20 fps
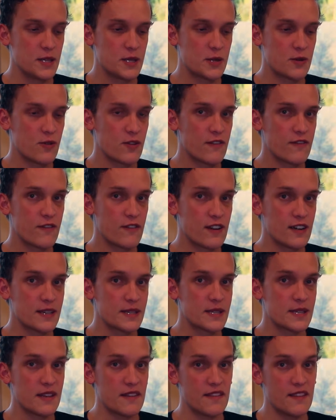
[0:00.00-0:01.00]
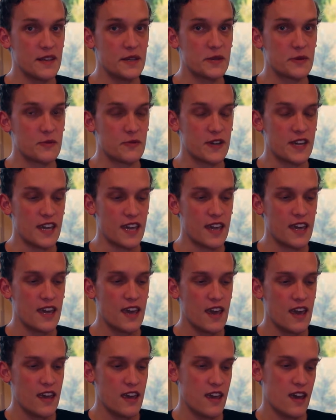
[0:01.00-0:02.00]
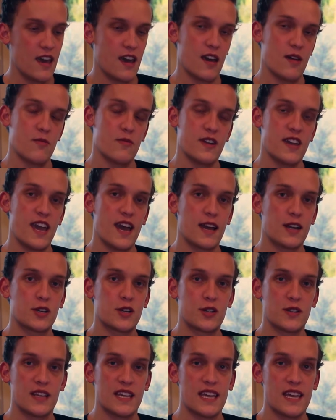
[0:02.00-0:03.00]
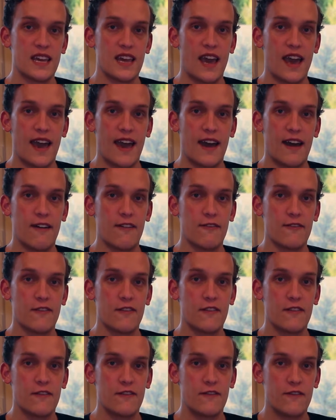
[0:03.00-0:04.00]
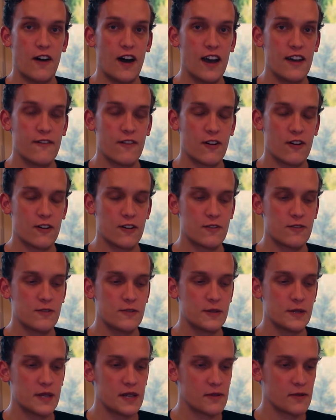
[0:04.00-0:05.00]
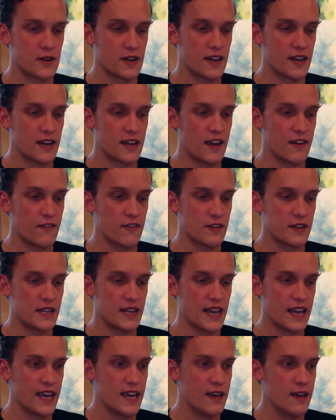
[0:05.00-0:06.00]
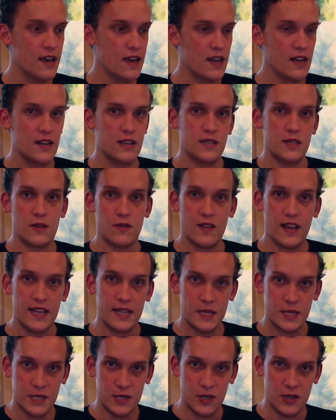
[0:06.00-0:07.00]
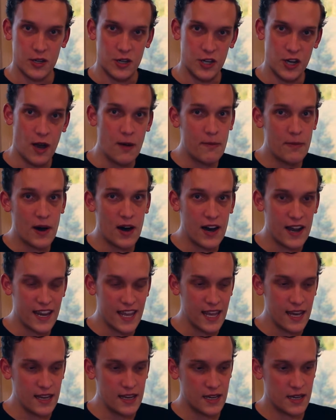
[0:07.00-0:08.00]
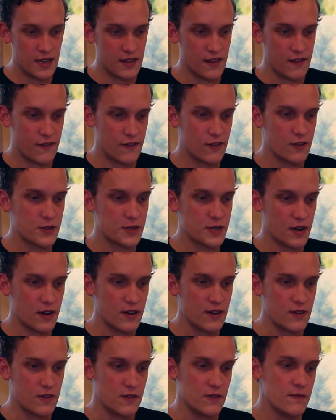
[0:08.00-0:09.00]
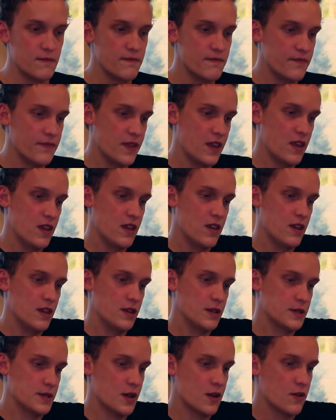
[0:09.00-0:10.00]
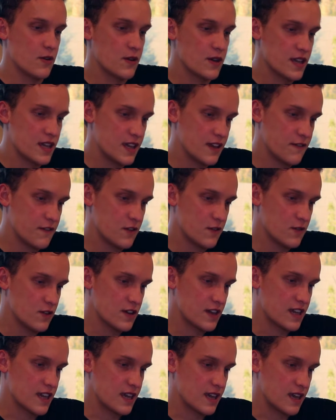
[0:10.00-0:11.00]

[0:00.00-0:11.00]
store for us this week. We actually have 5 articles that we're going to cover today, so let's jump on into the first article. So if you look